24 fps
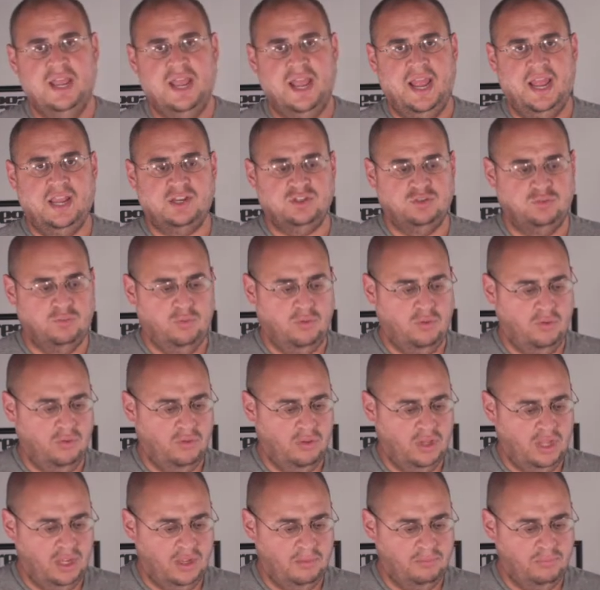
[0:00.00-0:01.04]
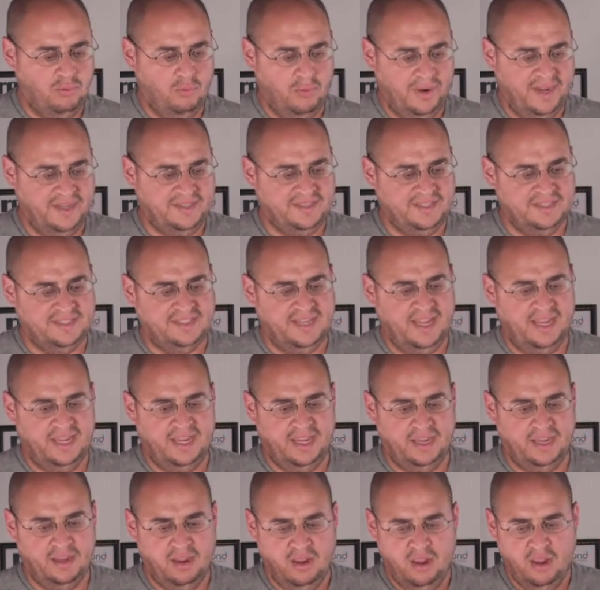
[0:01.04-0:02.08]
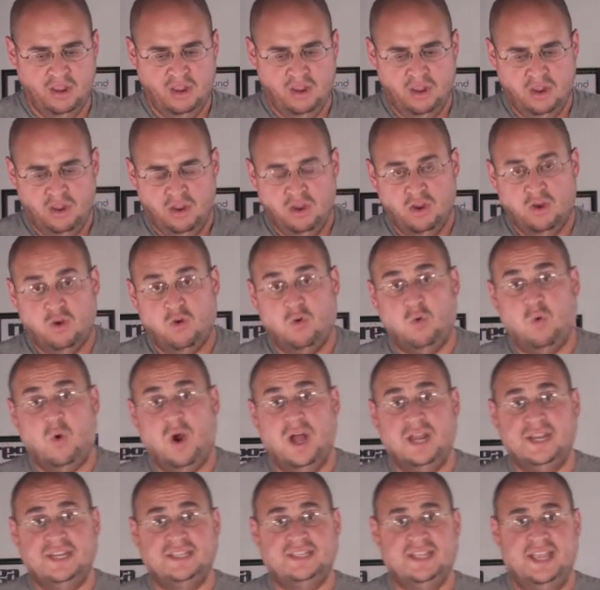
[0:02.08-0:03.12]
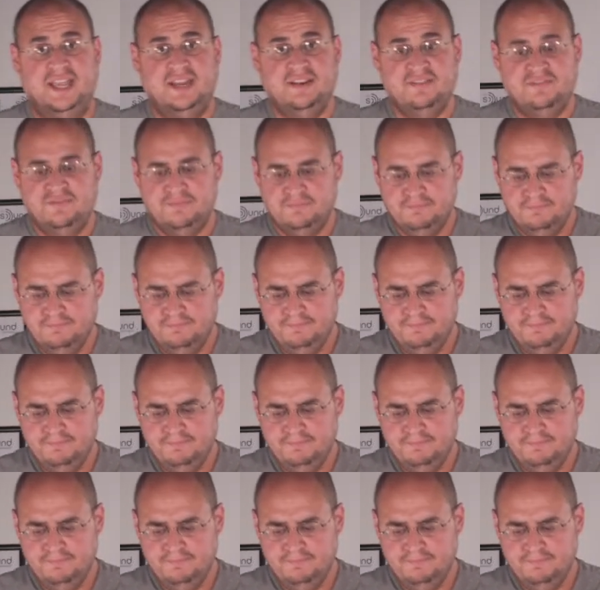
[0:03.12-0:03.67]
actual points. It's taking quantitative,